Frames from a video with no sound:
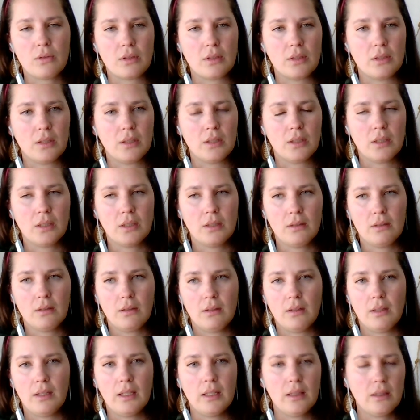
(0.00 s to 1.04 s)
those are
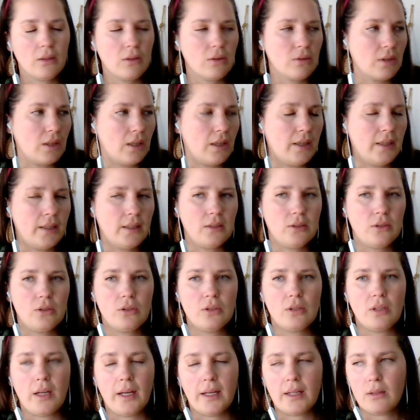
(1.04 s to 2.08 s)
in the
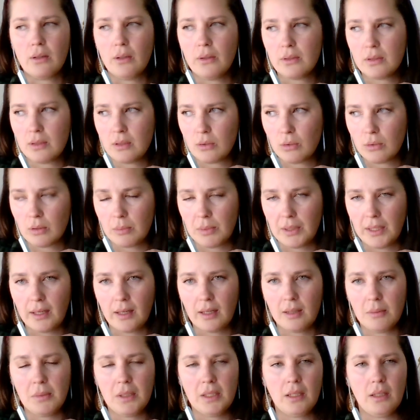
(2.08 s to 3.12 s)
garage. I close the door
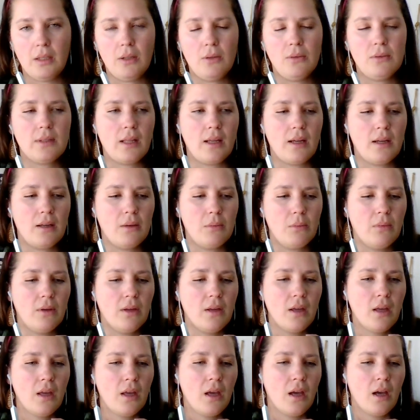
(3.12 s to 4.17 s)
behind me to use
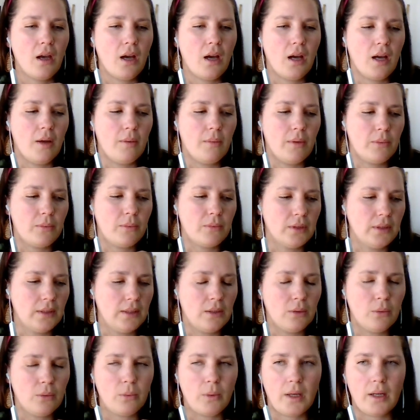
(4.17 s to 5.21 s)
them. Um, I'm
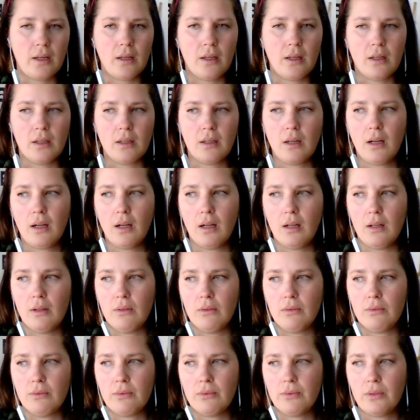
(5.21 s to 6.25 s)
really aware
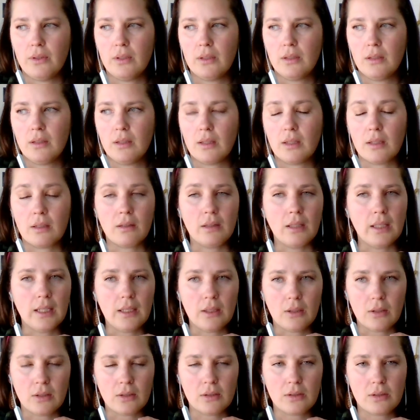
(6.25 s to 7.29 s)
of the
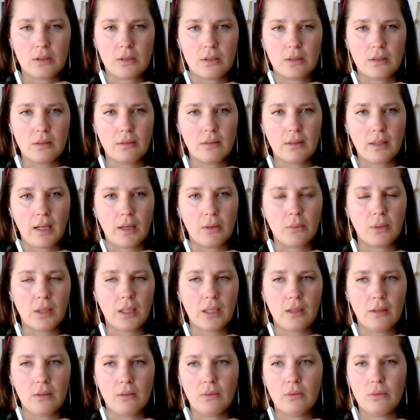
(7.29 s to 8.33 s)
cleaners
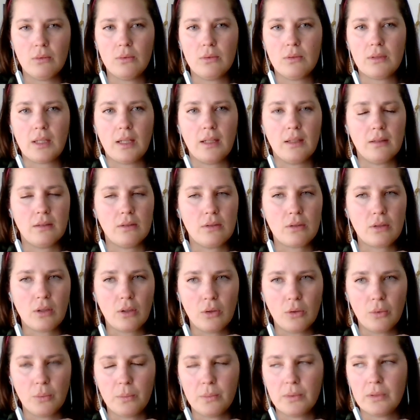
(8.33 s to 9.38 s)
that we use and
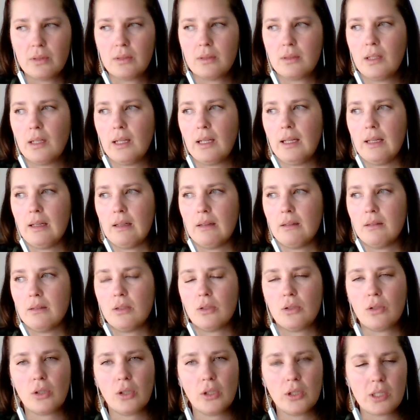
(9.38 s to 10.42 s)
soaps
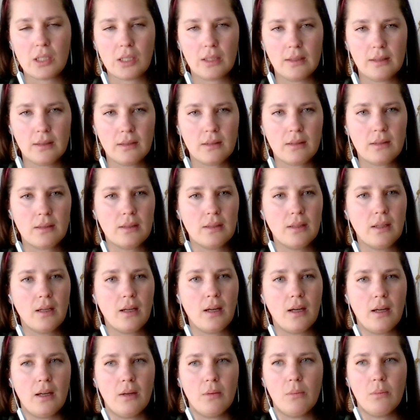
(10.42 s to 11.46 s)
and
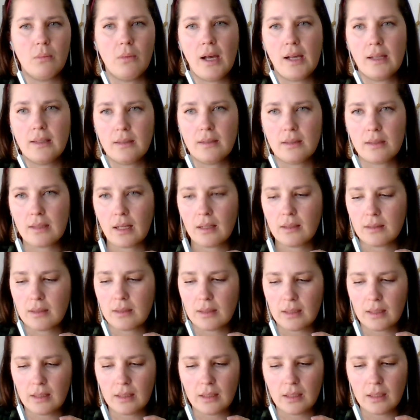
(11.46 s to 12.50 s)
detergents, mm. um,
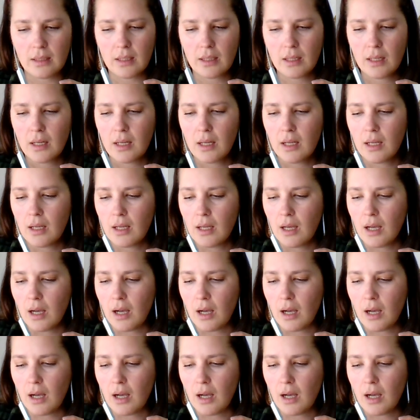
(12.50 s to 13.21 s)
unscented.